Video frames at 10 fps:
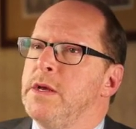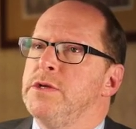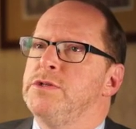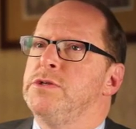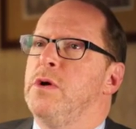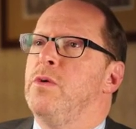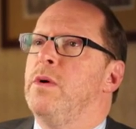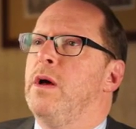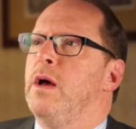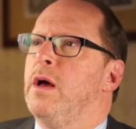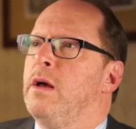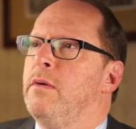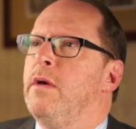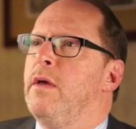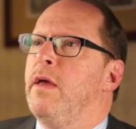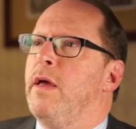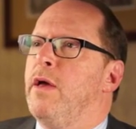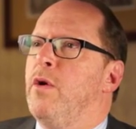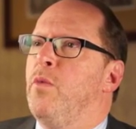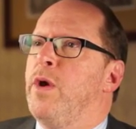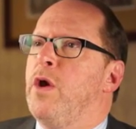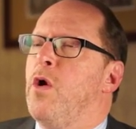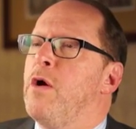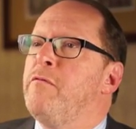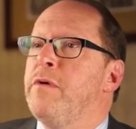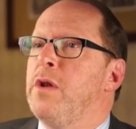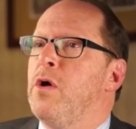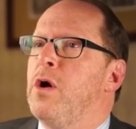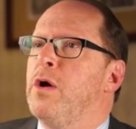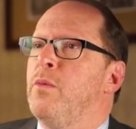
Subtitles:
So we often are,